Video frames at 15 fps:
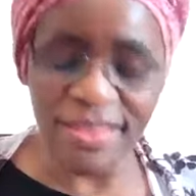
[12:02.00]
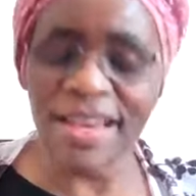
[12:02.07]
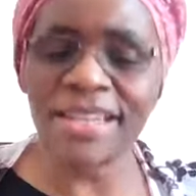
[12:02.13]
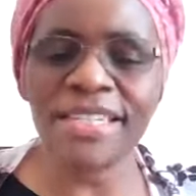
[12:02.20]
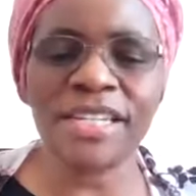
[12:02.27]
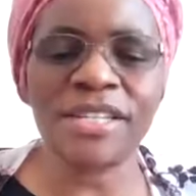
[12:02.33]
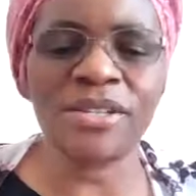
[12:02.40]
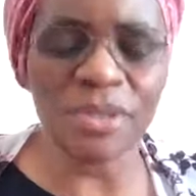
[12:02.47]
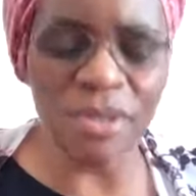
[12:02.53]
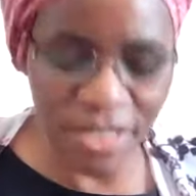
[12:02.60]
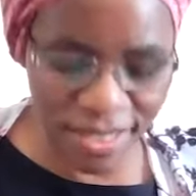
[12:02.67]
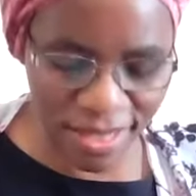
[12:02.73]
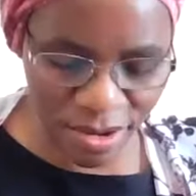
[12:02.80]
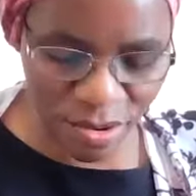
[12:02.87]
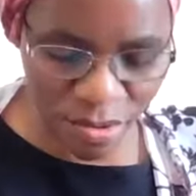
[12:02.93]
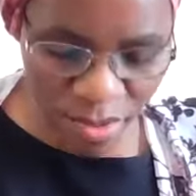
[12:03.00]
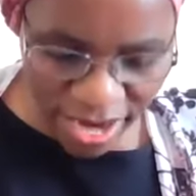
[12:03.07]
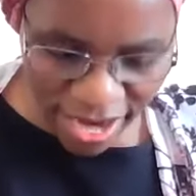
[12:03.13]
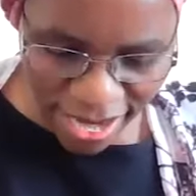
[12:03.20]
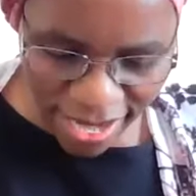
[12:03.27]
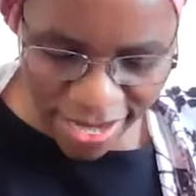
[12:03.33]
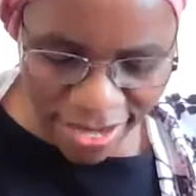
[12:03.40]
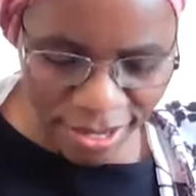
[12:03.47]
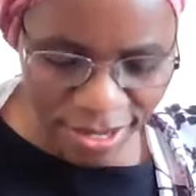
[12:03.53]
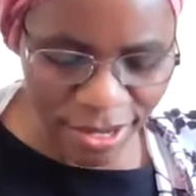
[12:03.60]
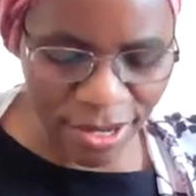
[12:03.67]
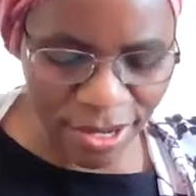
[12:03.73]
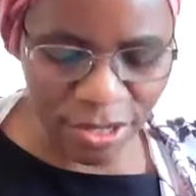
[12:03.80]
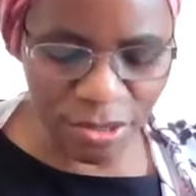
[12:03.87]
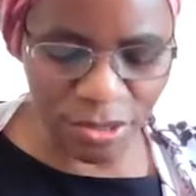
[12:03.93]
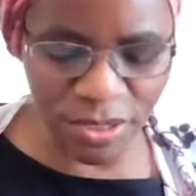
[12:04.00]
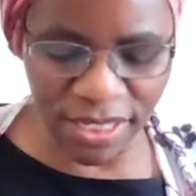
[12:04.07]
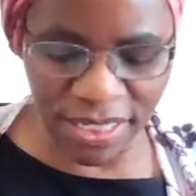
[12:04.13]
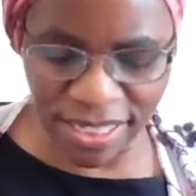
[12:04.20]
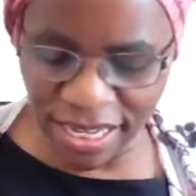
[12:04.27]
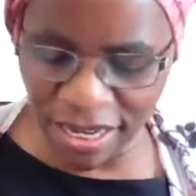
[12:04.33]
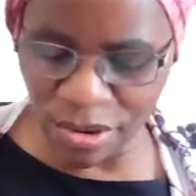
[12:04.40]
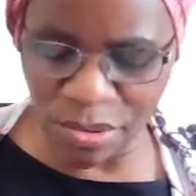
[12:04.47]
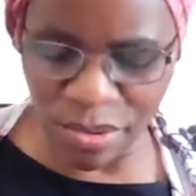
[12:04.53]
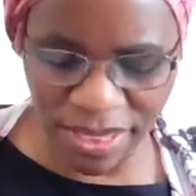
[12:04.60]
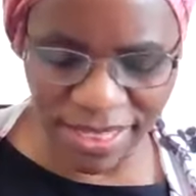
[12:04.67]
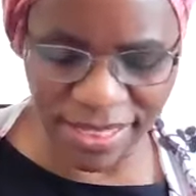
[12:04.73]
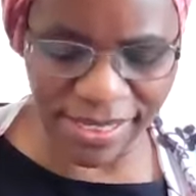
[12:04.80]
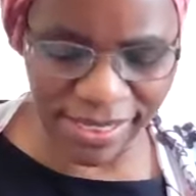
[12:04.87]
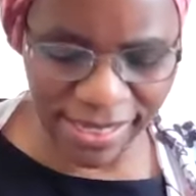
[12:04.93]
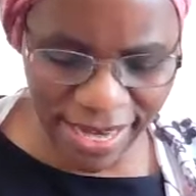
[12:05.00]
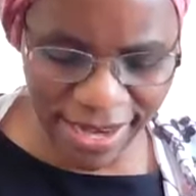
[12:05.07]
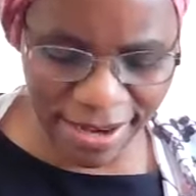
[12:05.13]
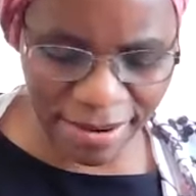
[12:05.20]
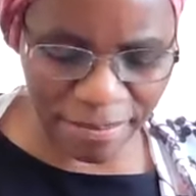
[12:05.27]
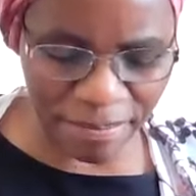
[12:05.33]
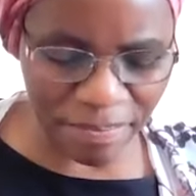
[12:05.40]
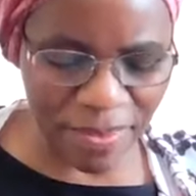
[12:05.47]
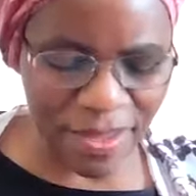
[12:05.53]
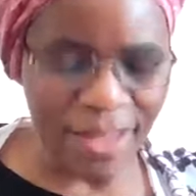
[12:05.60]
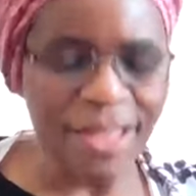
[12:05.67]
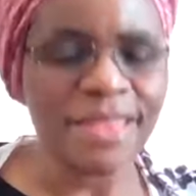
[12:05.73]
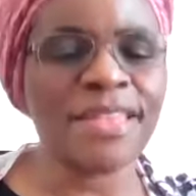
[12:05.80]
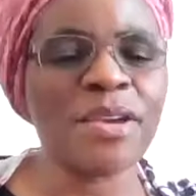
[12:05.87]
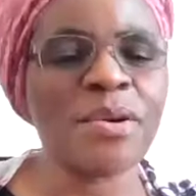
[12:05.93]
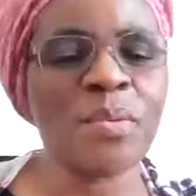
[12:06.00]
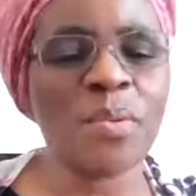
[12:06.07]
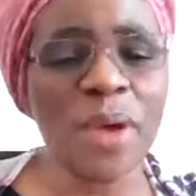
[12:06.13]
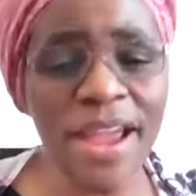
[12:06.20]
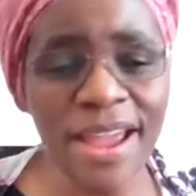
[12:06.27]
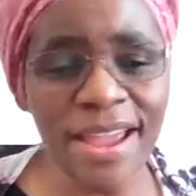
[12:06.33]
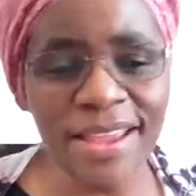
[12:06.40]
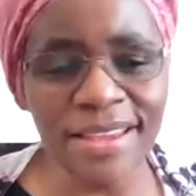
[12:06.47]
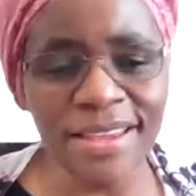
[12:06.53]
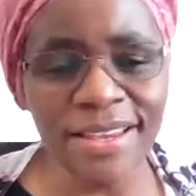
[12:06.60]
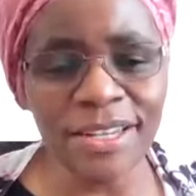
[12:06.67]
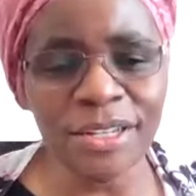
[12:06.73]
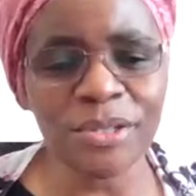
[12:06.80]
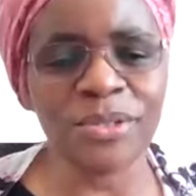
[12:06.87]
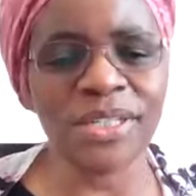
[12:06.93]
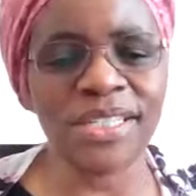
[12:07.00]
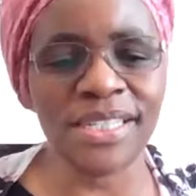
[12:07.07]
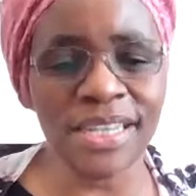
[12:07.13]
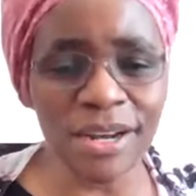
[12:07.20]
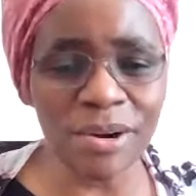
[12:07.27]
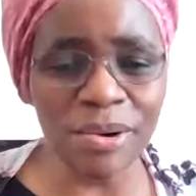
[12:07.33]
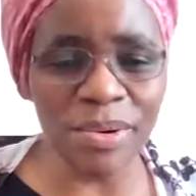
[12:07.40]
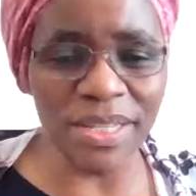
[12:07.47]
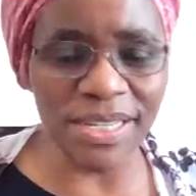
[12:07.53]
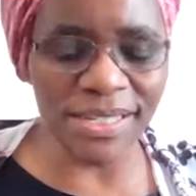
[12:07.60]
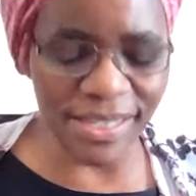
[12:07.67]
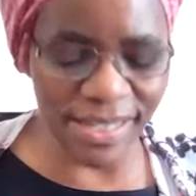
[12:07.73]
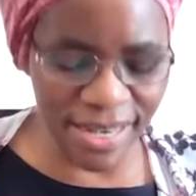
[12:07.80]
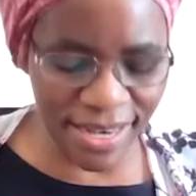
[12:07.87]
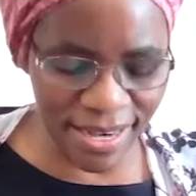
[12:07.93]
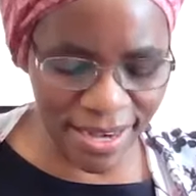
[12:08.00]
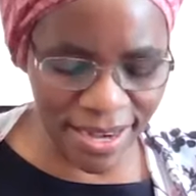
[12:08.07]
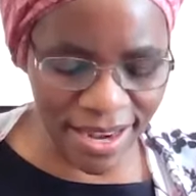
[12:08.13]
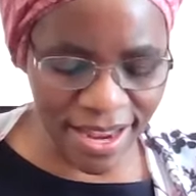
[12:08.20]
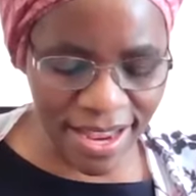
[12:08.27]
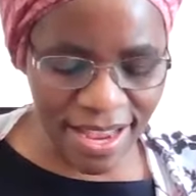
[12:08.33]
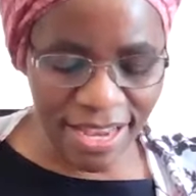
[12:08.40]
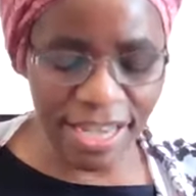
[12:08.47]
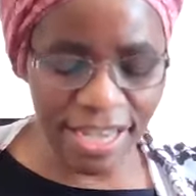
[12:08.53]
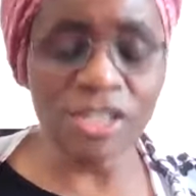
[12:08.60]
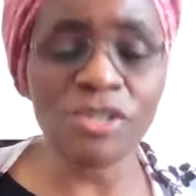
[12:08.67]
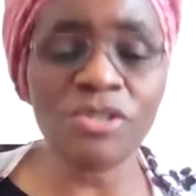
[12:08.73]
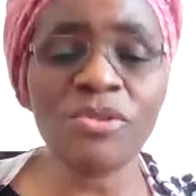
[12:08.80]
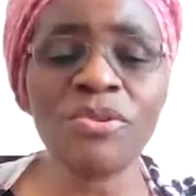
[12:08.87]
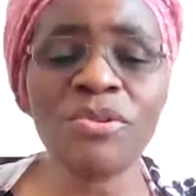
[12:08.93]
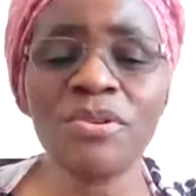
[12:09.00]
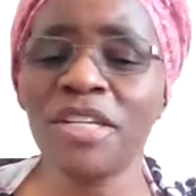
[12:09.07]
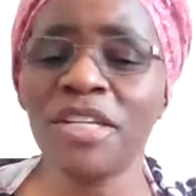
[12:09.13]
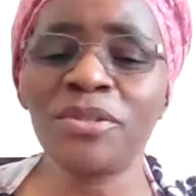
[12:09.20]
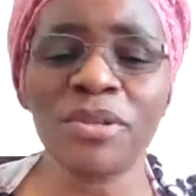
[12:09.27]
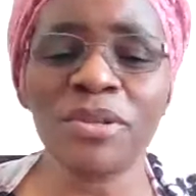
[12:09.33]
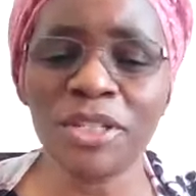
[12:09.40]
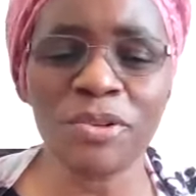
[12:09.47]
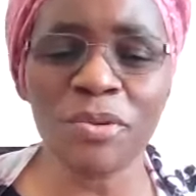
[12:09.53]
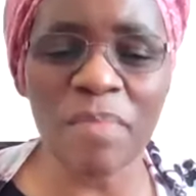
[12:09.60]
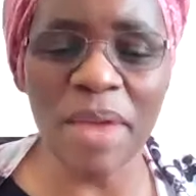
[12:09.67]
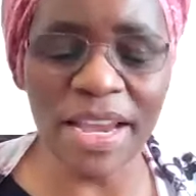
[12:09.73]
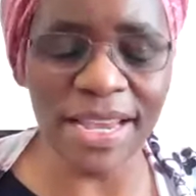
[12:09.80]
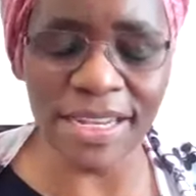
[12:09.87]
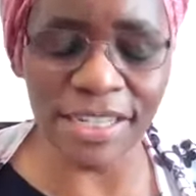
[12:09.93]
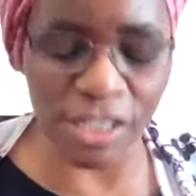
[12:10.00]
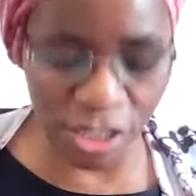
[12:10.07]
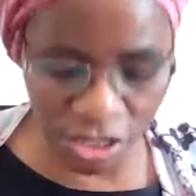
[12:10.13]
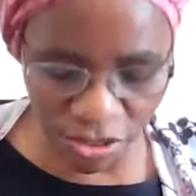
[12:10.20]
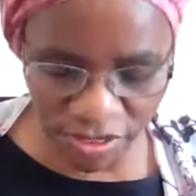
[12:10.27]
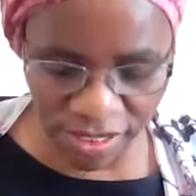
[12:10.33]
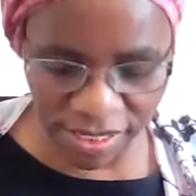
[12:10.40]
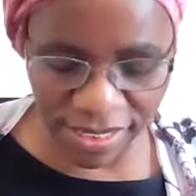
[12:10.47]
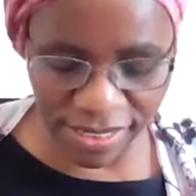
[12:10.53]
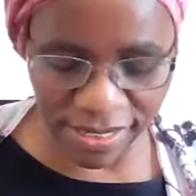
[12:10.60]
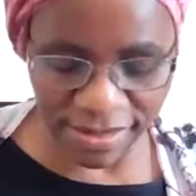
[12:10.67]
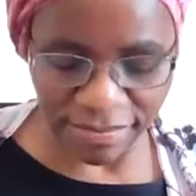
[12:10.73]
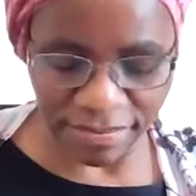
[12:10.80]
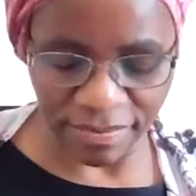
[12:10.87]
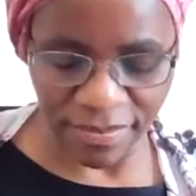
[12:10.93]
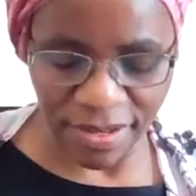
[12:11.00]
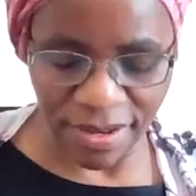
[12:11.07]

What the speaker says: that is not the way to deal with sin. The way to deal with sin is not to make excuses,